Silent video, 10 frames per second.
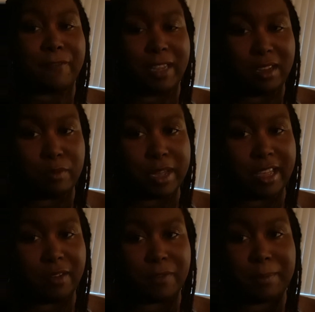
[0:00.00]
feeling
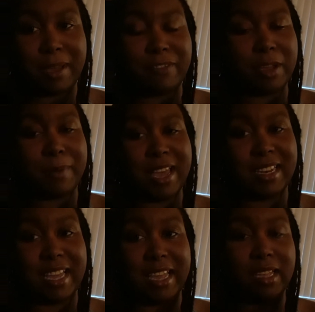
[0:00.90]
well, if I'm having a bad
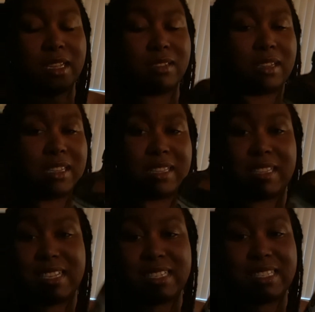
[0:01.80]
day,
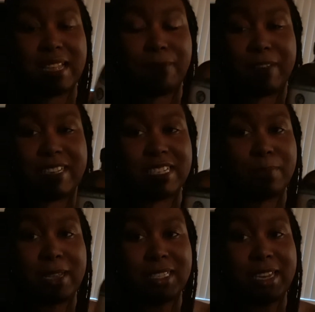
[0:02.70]
this stuff, it just
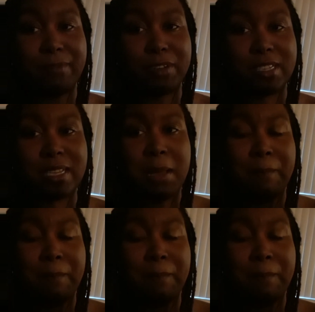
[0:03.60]
makes a difference.